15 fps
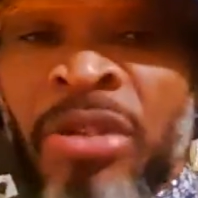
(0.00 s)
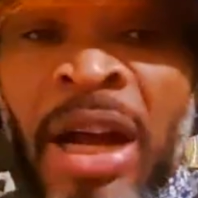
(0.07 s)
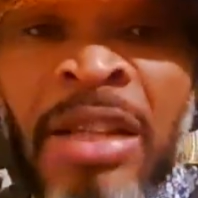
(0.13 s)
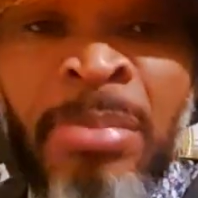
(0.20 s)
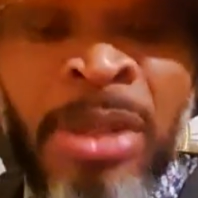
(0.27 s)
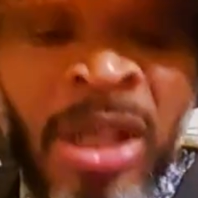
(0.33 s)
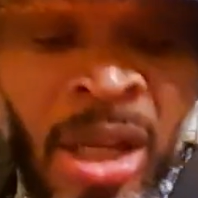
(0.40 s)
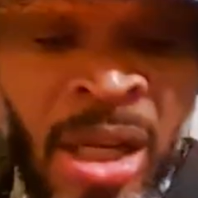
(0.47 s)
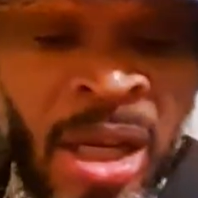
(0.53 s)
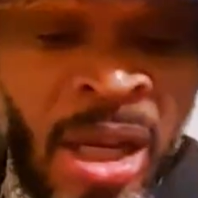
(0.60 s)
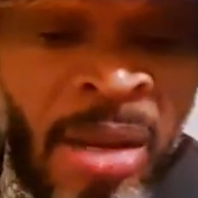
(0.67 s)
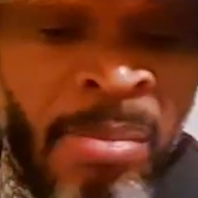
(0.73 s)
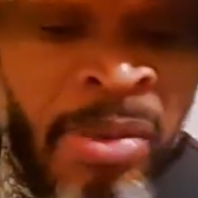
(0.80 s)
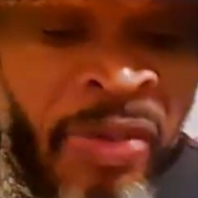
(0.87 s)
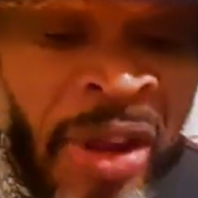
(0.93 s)
Christ. Me say,
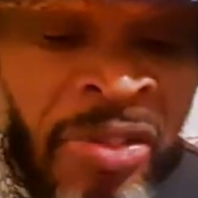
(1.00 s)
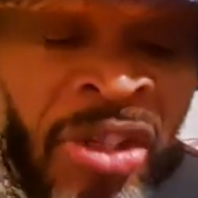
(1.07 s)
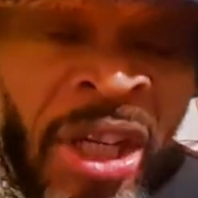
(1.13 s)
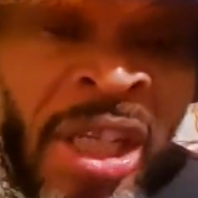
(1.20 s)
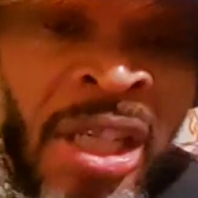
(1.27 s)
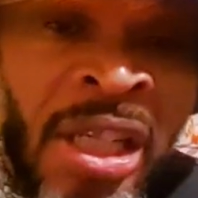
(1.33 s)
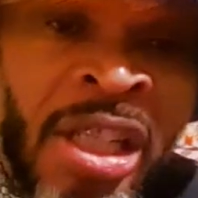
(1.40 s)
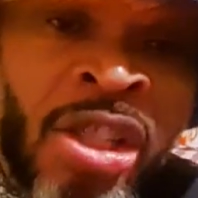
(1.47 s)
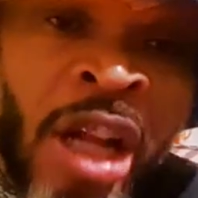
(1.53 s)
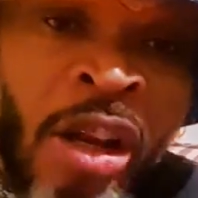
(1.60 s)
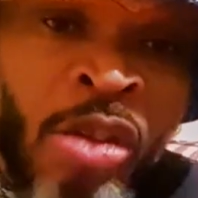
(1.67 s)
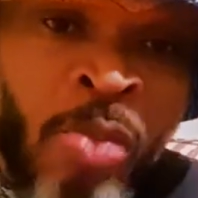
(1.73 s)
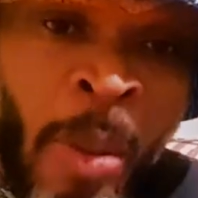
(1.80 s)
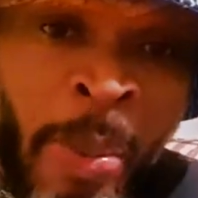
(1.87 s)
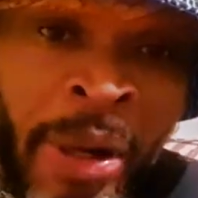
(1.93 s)
me if I check English
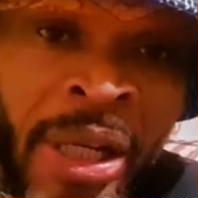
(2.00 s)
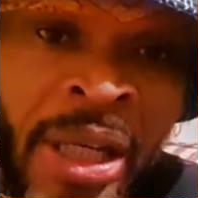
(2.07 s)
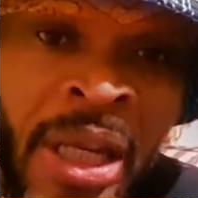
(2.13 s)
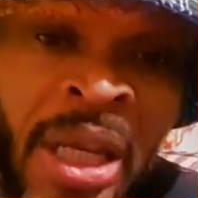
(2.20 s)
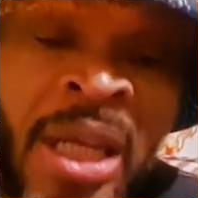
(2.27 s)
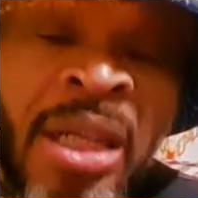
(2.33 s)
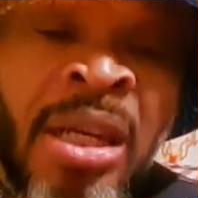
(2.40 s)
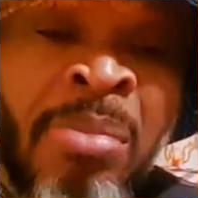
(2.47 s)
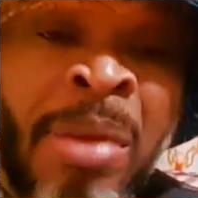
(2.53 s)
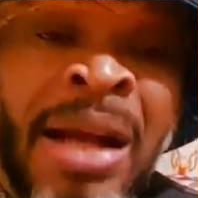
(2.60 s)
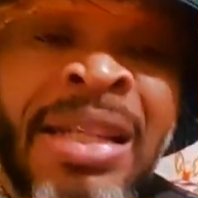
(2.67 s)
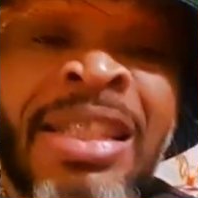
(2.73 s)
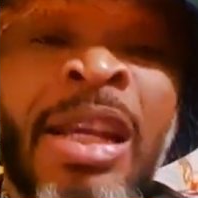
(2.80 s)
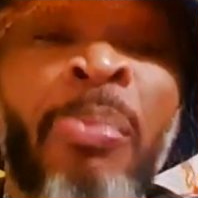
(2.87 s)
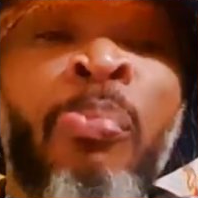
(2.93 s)
language properly, the
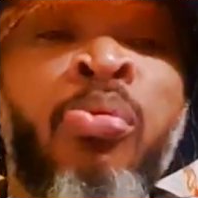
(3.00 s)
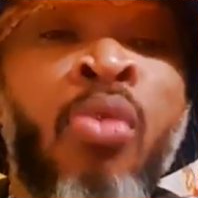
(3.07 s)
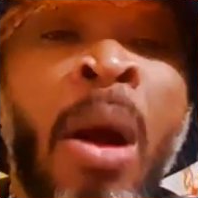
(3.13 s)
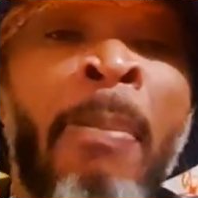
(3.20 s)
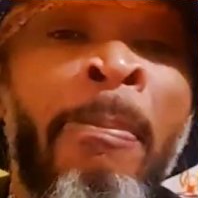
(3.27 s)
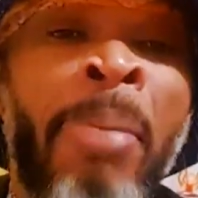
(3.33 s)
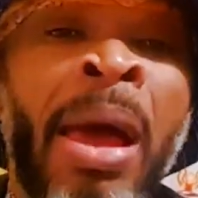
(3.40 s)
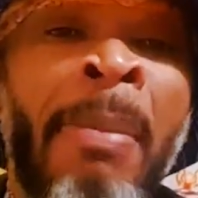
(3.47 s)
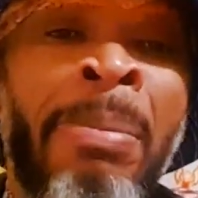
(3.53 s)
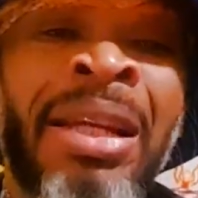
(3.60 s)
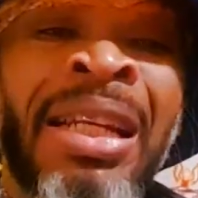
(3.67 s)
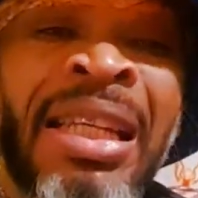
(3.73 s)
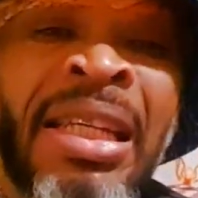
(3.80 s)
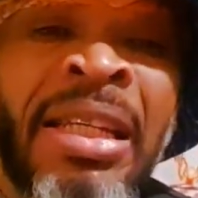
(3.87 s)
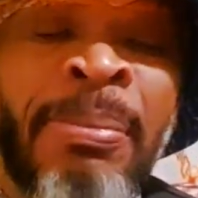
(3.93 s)
man said
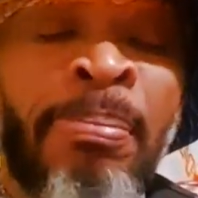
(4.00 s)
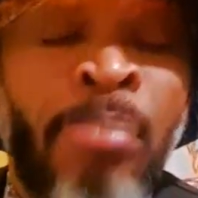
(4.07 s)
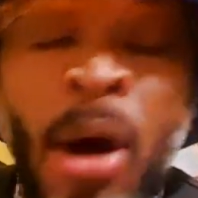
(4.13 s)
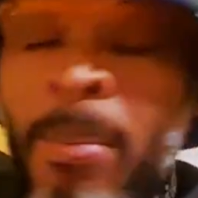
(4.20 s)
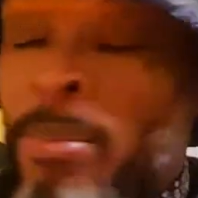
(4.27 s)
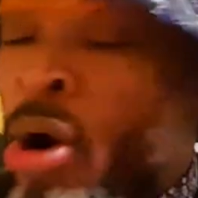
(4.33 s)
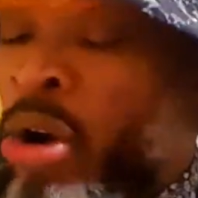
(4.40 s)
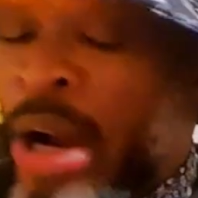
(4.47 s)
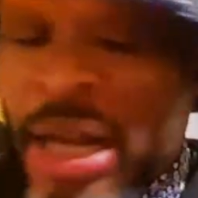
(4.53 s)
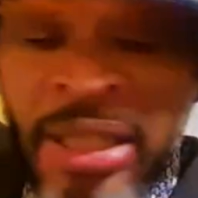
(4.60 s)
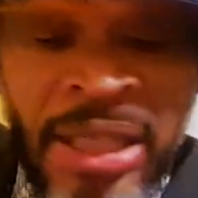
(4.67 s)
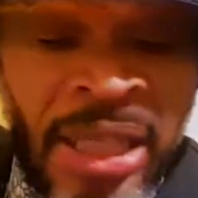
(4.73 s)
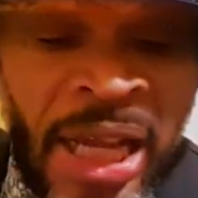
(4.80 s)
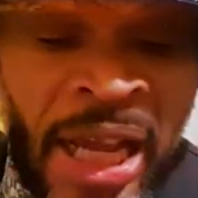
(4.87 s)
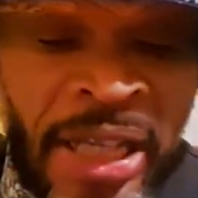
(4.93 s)
probably. Bumbo
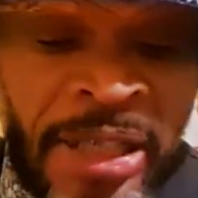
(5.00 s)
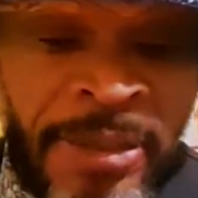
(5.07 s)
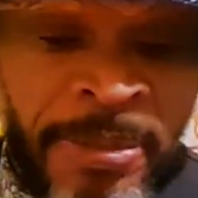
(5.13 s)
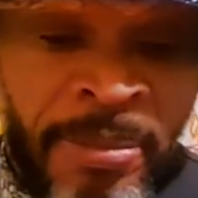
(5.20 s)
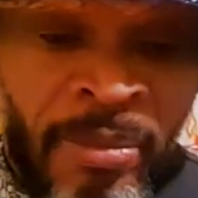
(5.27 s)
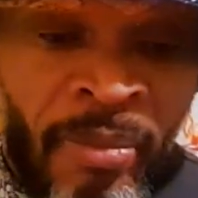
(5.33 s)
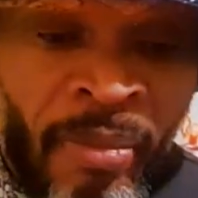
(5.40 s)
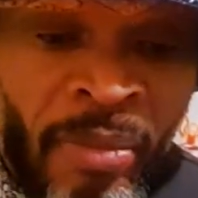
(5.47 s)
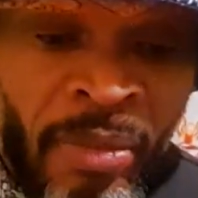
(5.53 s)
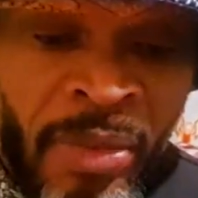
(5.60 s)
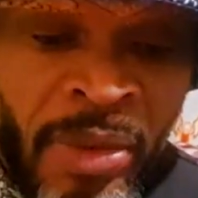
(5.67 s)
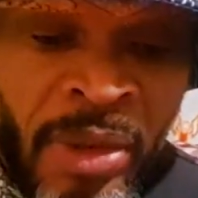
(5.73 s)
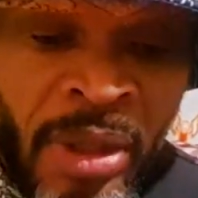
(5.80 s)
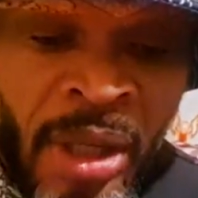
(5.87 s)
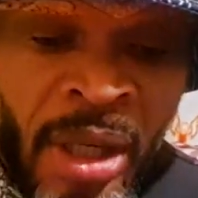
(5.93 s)
rascal.
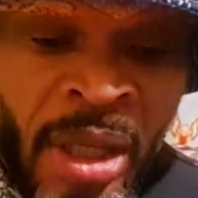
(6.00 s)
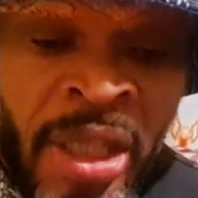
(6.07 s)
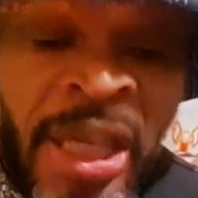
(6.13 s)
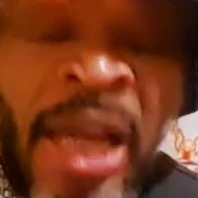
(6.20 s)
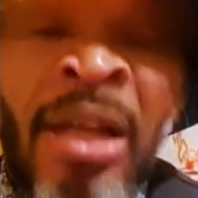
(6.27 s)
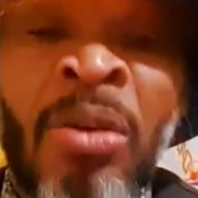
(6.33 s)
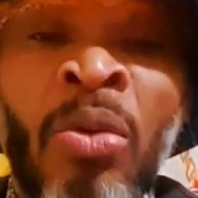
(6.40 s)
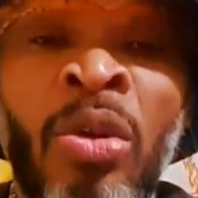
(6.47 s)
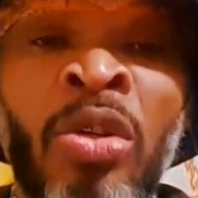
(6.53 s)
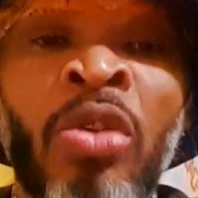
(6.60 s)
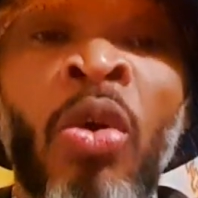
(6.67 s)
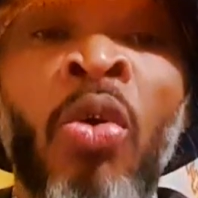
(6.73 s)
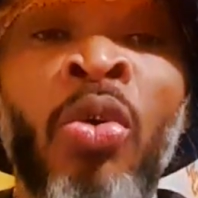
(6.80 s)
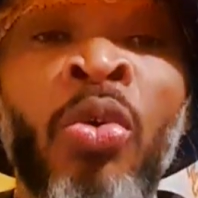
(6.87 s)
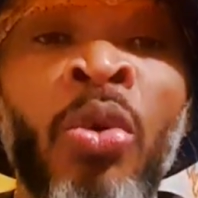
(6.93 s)
Can
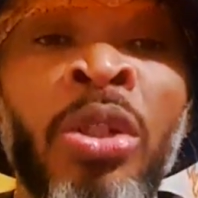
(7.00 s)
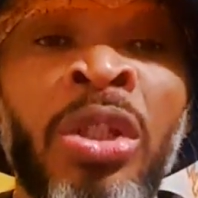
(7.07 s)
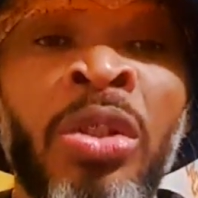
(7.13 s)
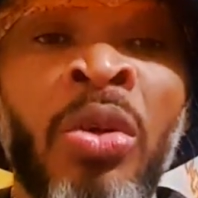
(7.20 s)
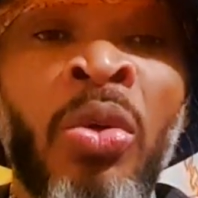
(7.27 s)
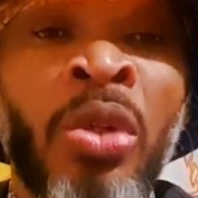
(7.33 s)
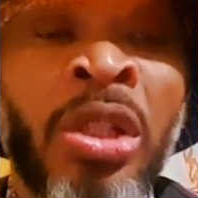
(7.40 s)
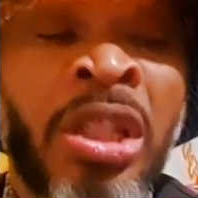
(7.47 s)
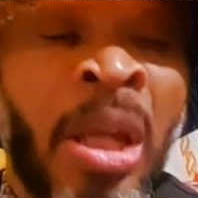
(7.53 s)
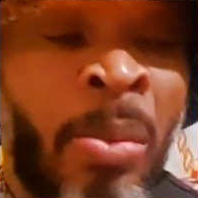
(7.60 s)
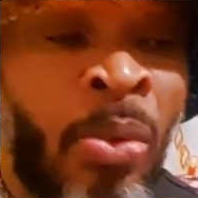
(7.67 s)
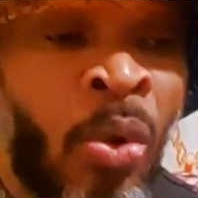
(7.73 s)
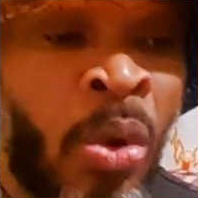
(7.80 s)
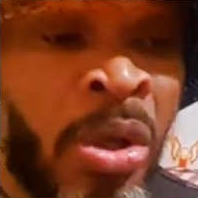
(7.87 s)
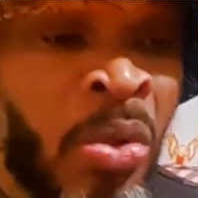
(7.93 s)
could could you say
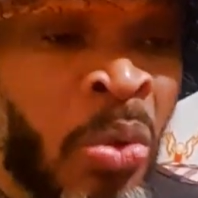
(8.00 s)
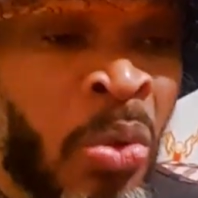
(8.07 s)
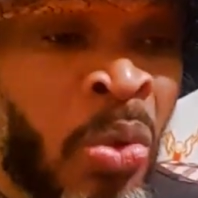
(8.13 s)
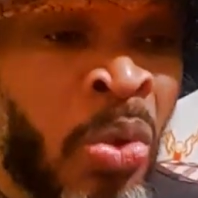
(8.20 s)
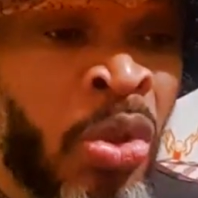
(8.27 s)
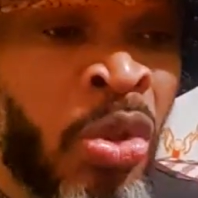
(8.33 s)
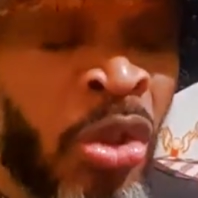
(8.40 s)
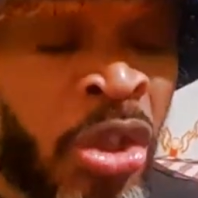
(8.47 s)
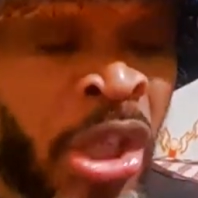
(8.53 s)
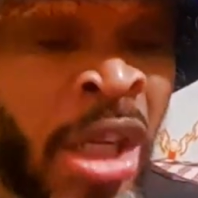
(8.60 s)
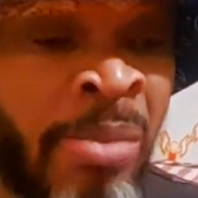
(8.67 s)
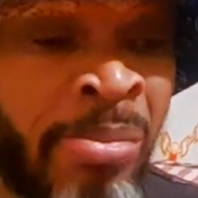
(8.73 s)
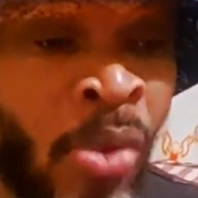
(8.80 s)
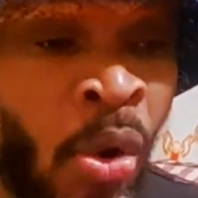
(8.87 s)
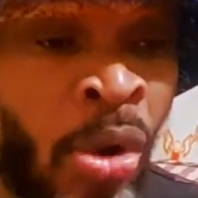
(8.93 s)
could you
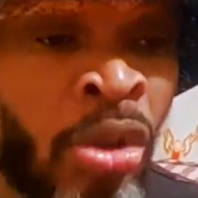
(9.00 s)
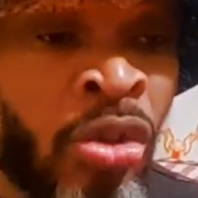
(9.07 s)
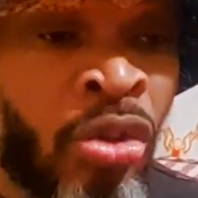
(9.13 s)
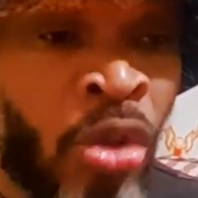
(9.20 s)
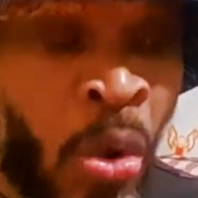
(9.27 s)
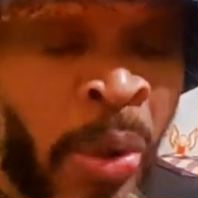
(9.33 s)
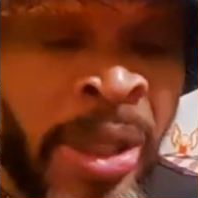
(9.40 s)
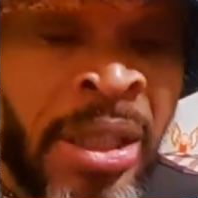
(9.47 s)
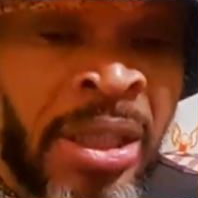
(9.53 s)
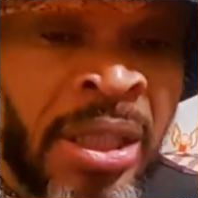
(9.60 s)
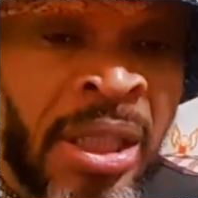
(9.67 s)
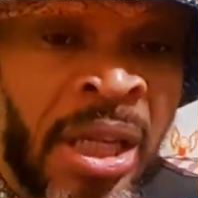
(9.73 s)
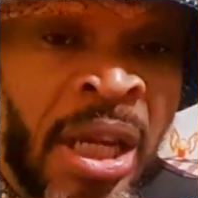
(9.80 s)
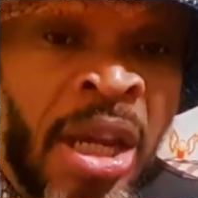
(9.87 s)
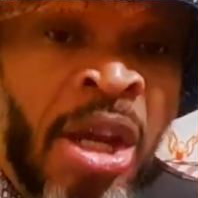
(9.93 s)
Usain Bolt do it
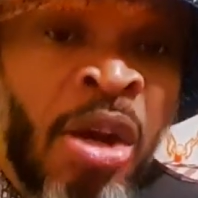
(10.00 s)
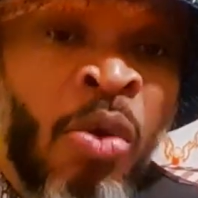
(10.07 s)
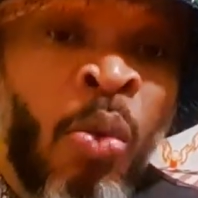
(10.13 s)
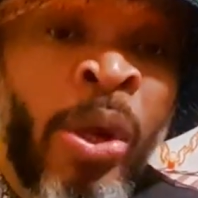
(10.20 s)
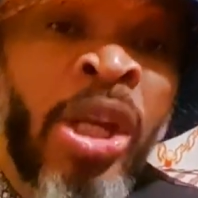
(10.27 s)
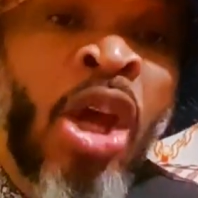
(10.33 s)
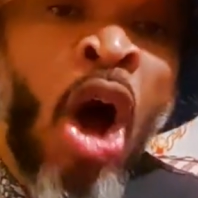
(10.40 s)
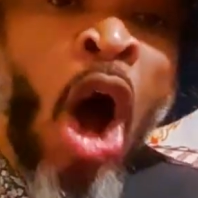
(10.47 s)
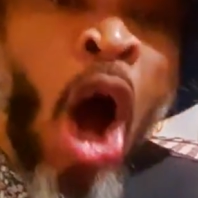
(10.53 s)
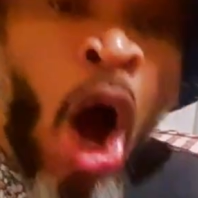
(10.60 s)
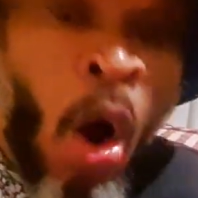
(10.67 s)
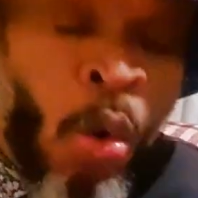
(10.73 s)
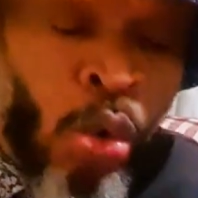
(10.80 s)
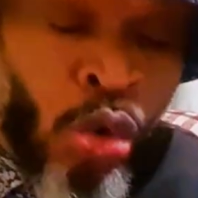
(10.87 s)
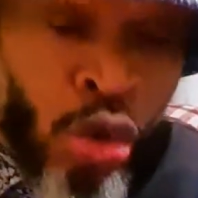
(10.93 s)

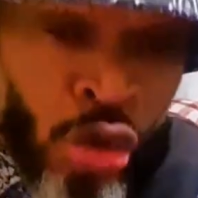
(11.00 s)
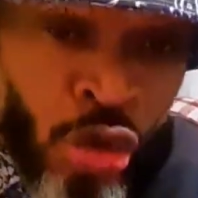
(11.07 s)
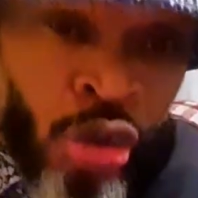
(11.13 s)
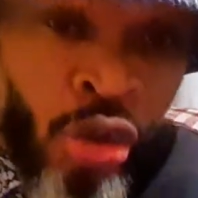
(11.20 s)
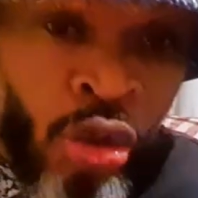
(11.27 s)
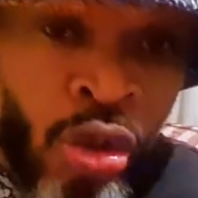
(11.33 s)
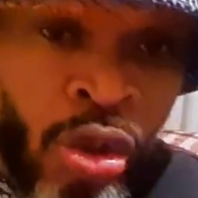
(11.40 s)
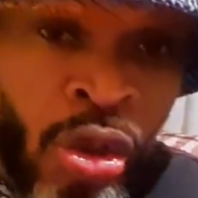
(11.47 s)
without?